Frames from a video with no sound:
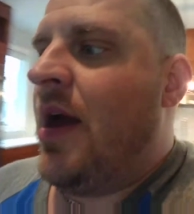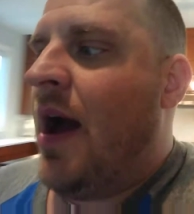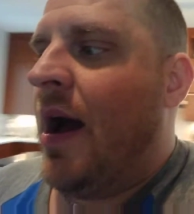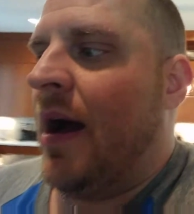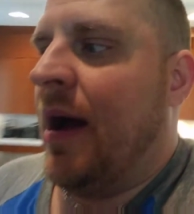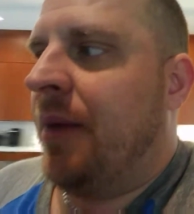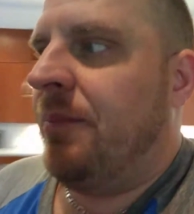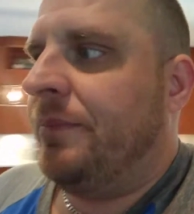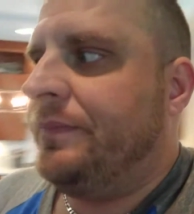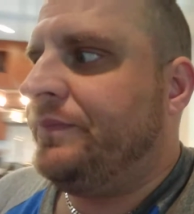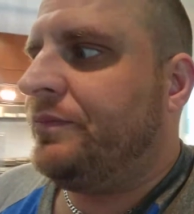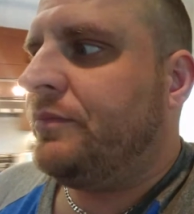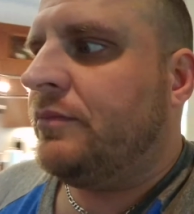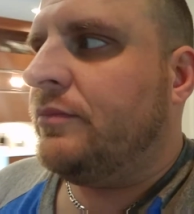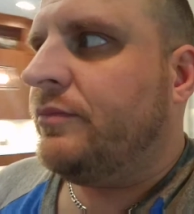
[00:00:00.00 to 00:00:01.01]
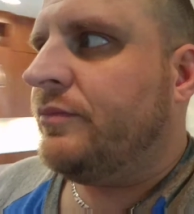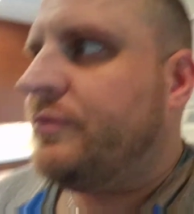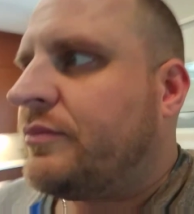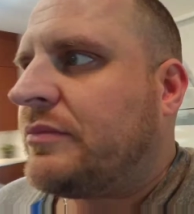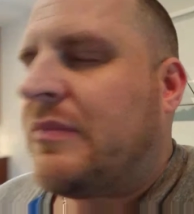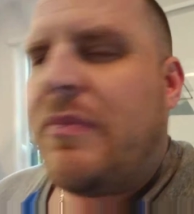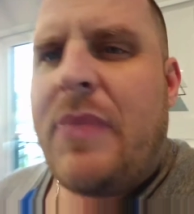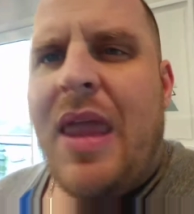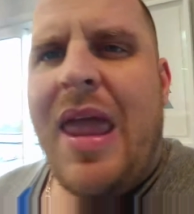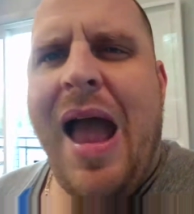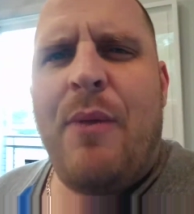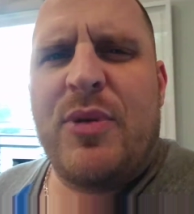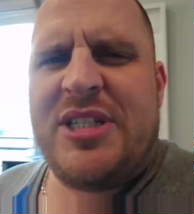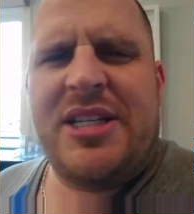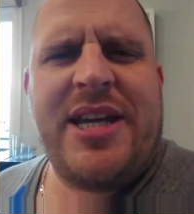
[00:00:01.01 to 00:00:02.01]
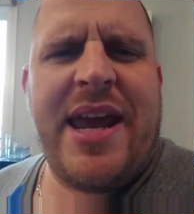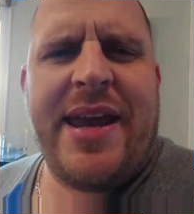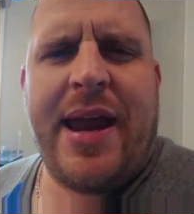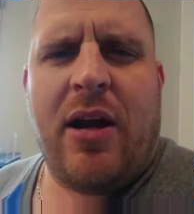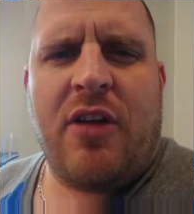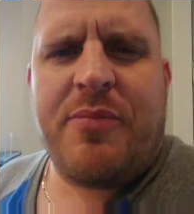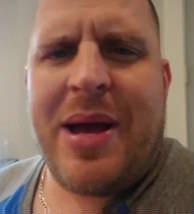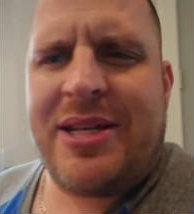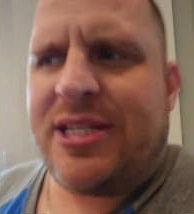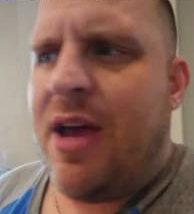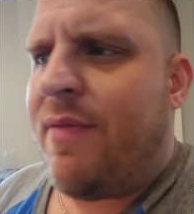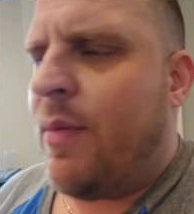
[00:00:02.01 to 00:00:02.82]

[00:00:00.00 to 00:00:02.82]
I wasn't taking care of myself.